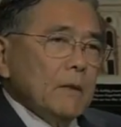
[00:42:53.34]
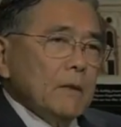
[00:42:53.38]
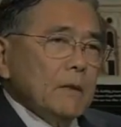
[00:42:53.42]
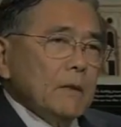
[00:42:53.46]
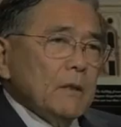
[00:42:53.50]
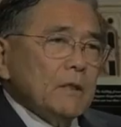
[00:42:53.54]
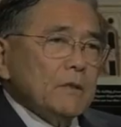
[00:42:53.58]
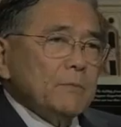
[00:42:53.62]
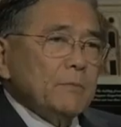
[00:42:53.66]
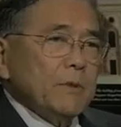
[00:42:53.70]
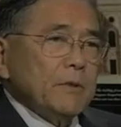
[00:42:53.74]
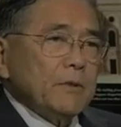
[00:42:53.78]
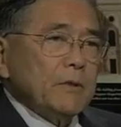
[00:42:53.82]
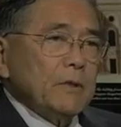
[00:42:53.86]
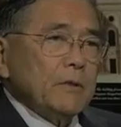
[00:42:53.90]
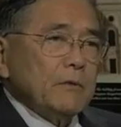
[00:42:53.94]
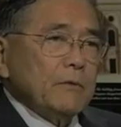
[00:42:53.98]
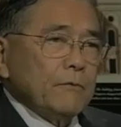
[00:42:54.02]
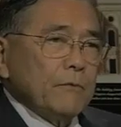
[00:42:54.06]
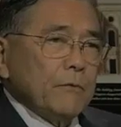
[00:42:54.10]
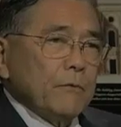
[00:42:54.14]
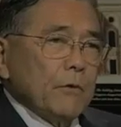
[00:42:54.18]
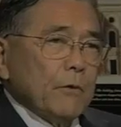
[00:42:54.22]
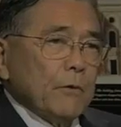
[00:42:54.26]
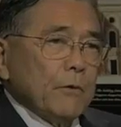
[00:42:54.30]
"It's been
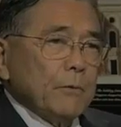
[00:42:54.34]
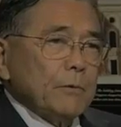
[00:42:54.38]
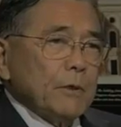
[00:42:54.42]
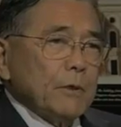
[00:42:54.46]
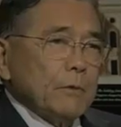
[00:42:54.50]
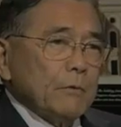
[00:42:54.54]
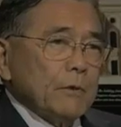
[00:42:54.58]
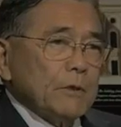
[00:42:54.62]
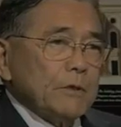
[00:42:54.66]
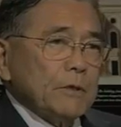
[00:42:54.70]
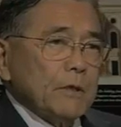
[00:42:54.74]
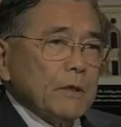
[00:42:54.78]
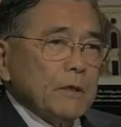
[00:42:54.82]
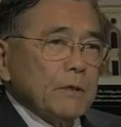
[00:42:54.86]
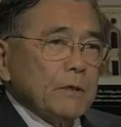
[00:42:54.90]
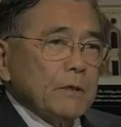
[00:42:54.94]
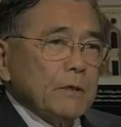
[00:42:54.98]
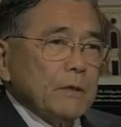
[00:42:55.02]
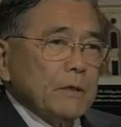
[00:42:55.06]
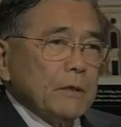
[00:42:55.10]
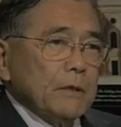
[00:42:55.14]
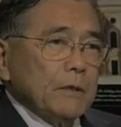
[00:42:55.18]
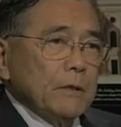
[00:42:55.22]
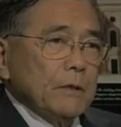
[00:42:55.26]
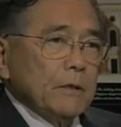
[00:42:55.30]
confirmed. It was
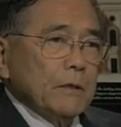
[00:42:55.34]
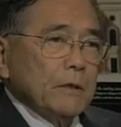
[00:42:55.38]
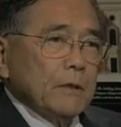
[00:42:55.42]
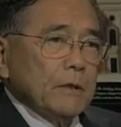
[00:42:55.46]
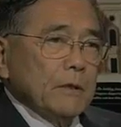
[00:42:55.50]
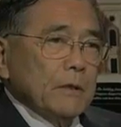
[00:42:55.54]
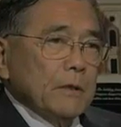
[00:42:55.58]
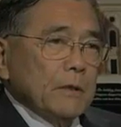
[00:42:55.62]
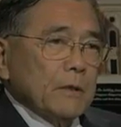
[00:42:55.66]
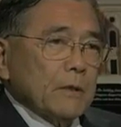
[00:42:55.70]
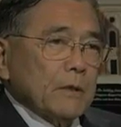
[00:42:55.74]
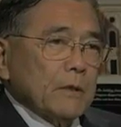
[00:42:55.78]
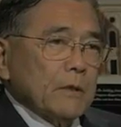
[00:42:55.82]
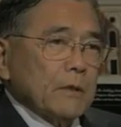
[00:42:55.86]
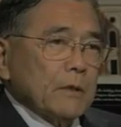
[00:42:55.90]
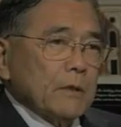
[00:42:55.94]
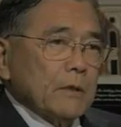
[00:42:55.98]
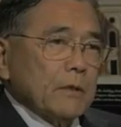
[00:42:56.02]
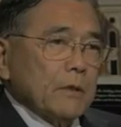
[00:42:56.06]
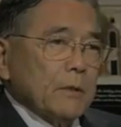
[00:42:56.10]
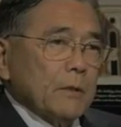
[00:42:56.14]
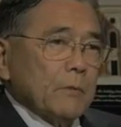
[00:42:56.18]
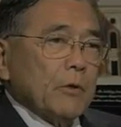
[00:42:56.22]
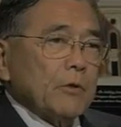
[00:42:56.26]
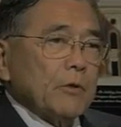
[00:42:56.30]
a
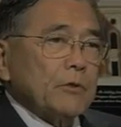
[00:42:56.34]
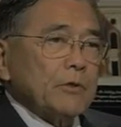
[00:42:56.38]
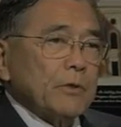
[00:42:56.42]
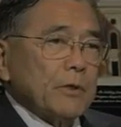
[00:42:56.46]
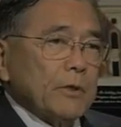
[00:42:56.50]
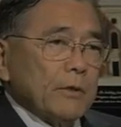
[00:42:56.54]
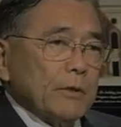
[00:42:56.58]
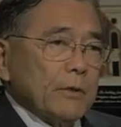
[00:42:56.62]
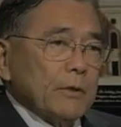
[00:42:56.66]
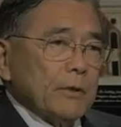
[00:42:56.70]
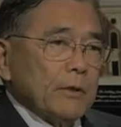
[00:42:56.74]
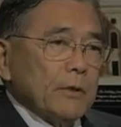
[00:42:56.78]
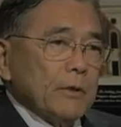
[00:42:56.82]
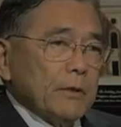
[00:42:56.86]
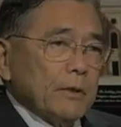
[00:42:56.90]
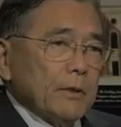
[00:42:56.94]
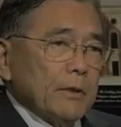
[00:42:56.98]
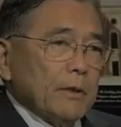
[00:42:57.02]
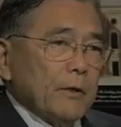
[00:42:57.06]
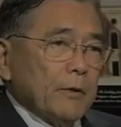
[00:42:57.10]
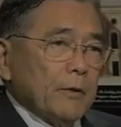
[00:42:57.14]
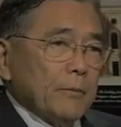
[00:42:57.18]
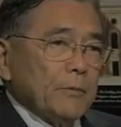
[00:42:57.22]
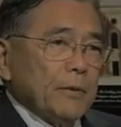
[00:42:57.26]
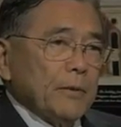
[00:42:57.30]
commercial
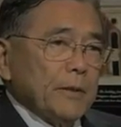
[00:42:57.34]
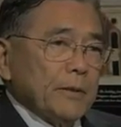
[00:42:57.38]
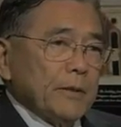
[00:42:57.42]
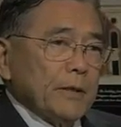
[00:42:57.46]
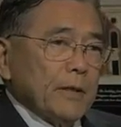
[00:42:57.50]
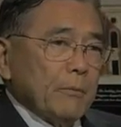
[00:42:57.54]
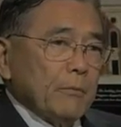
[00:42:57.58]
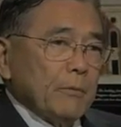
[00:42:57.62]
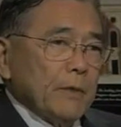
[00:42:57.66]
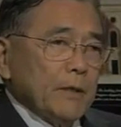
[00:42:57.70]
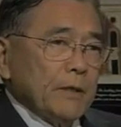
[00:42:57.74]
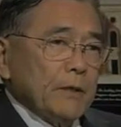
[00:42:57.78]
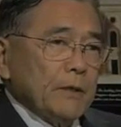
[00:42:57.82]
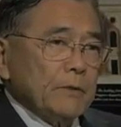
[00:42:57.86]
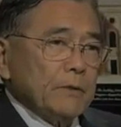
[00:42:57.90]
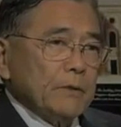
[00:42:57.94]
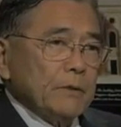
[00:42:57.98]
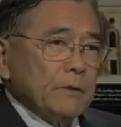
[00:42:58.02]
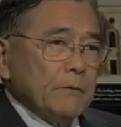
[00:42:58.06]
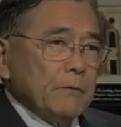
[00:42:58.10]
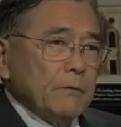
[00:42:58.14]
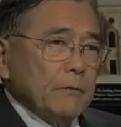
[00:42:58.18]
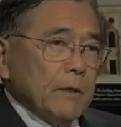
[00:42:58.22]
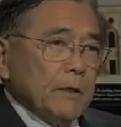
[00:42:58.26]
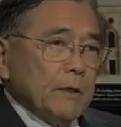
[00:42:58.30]
airplane that went
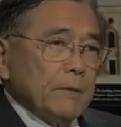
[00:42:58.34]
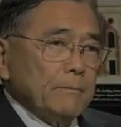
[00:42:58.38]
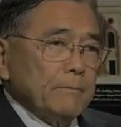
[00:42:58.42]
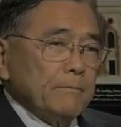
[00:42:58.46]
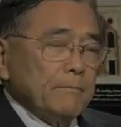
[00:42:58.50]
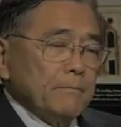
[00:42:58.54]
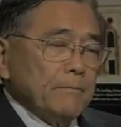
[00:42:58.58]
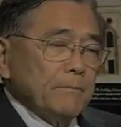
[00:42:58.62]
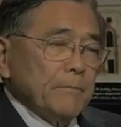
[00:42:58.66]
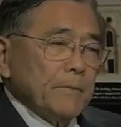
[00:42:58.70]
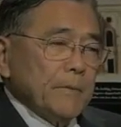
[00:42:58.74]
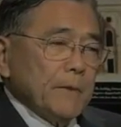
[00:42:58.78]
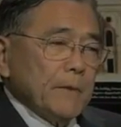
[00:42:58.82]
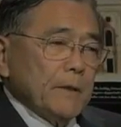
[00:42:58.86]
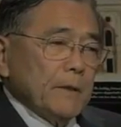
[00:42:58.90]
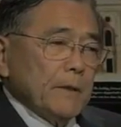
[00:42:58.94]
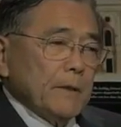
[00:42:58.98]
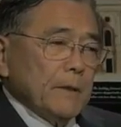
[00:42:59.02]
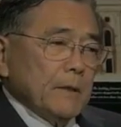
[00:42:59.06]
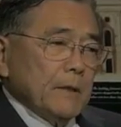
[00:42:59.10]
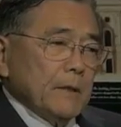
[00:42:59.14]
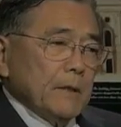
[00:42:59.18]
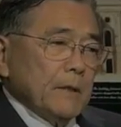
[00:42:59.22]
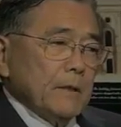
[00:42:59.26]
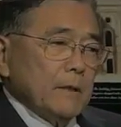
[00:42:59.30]
into
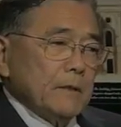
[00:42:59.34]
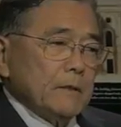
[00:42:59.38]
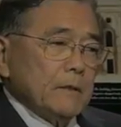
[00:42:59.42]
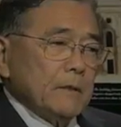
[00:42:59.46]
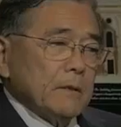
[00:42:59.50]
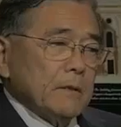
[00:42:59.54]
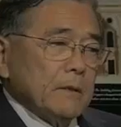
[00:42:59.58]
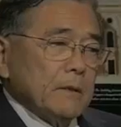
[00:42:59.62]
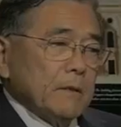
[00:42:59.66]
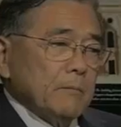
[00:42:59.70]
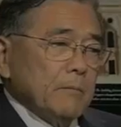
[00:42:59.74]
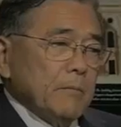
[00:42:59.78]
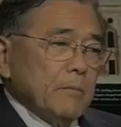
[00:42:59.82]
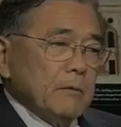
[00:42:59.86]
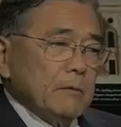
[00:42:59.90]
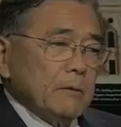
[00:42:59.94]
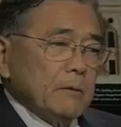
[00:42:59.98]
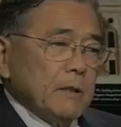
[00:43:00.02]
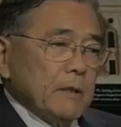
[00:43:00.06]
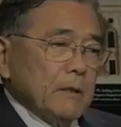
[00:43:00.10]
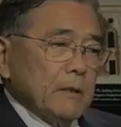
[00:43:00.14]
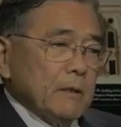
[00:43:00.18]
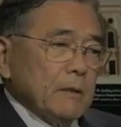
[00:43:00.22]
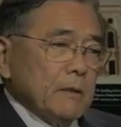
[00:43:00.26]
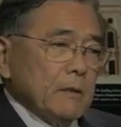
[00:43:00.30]
the
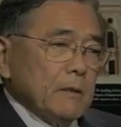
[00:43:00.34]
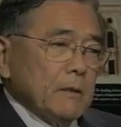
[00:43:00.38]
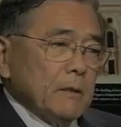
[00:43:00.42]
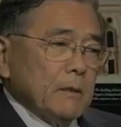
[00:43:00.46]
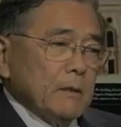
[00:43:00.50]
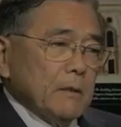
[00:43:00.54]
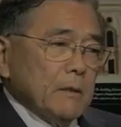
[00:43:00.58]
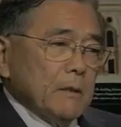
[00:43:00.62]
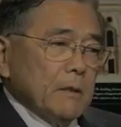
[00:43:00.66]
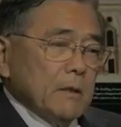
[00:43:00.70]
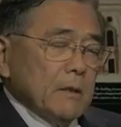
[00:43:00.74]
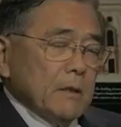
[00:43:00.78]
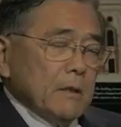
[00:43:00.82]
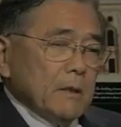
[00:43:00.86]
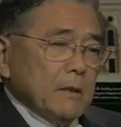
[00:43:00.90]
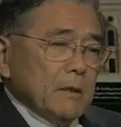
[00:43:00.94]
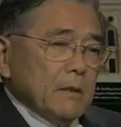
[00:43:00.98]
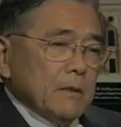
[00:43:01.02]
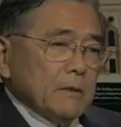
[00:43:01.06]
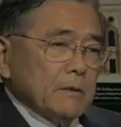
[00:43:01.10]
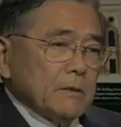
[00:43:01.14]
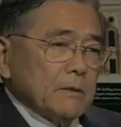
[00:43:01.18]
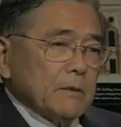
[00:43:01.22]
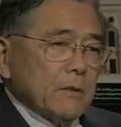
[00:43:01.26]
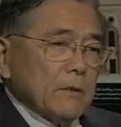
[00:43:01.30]
building."
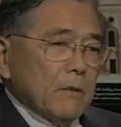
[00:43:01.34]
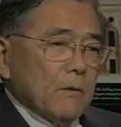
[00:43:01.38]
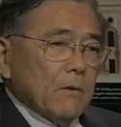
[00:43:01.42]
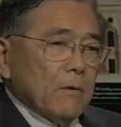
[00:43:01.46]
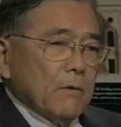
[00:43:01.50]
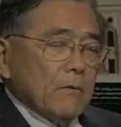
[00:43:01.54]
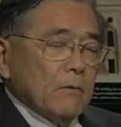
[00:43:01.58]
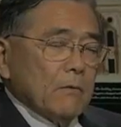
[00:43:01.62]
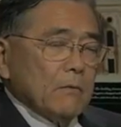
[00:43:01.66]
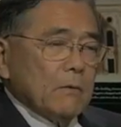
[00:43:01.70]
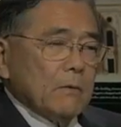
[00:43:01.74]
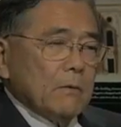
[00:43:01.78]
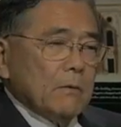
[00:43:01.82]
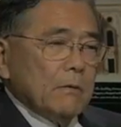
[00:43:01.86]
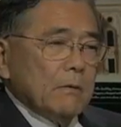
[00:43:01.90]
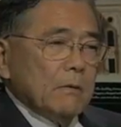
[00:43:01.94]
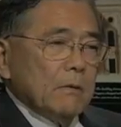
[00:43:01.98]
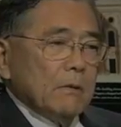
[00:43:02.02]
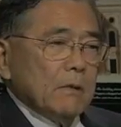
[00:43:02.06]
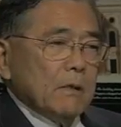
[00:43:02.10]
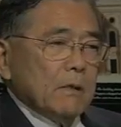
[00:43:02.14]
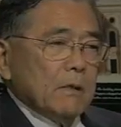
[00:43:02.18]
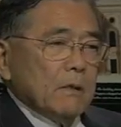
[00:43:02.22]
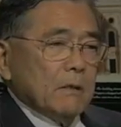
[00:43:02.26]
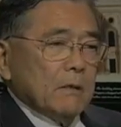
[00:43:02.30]
So
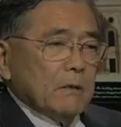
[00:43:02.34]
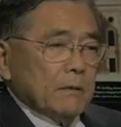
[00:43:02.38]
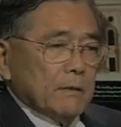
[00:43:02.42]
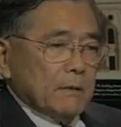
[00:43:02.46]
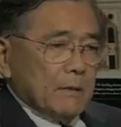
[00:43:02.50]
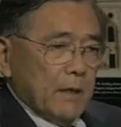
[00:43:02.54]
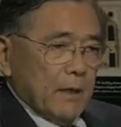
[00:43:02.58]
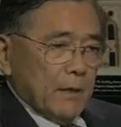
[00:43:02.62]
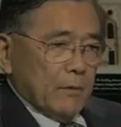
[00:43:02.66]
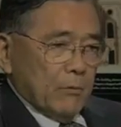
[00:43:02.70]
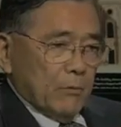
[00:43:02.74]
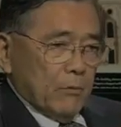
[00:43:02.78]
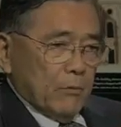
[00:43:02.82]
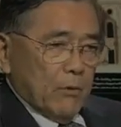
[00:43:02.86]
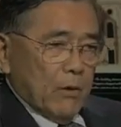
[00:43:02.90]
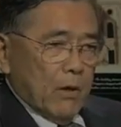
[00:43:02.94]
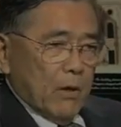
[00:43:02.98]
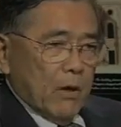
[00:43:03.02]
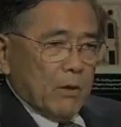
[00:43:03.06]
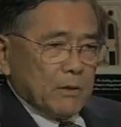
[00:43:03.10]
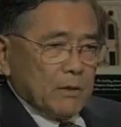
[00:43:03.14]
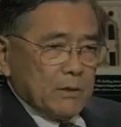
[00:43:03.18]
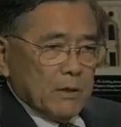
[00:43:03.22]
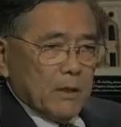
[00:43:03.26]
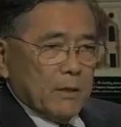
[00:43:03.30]
I
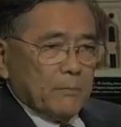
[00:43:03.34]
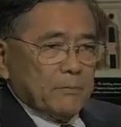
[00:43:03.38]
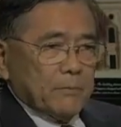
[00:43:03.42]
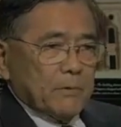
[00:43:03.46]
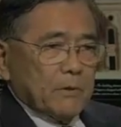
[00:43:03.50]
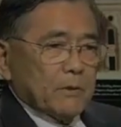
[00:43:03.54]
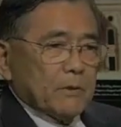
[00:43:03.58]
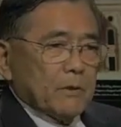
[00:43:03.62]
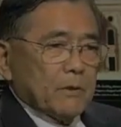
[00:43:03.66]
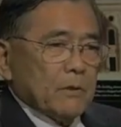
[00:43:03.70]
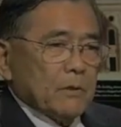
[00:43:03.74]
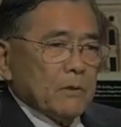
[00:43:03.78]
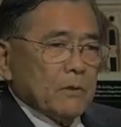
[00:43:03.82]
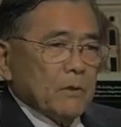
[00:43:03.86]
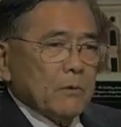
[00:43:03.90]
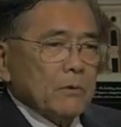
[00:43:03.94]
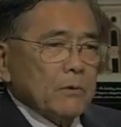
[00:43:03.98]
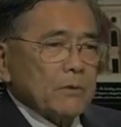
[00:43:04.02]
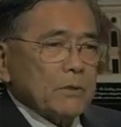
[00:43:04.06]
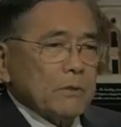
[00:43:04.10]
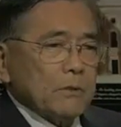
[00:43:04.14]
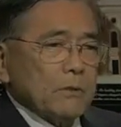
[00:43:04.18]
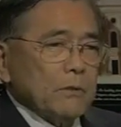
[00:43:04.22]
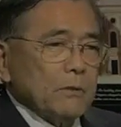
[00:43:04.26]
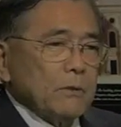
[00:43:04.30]
walked up
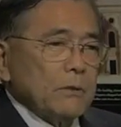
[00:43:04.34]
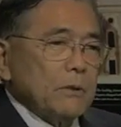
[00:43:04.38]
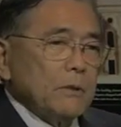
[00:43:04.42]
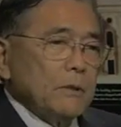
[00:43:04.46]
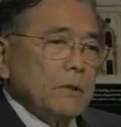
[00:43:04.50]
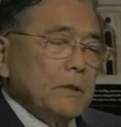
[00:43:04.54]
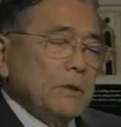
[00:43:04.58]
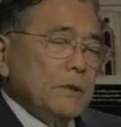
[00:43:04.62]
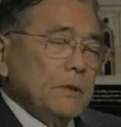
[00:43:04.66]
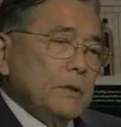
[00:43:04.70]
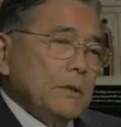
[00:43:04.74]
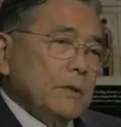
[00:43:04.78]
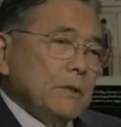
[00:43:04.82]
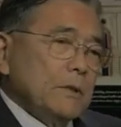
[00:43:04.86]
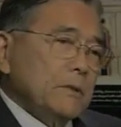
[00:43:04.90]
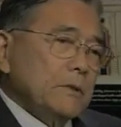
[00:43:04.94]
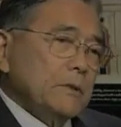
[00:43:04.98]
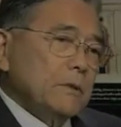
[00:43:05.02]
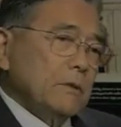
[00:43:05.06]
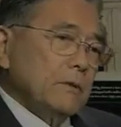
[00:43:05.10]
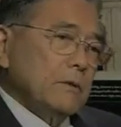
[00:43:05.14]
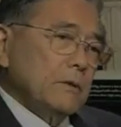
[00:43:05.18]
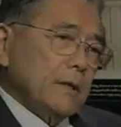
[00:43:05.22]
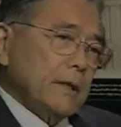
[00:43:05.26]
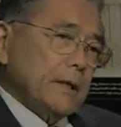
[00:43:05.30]
closer
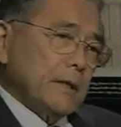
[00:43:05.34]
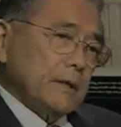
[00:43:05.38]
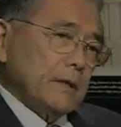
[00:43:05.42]
to look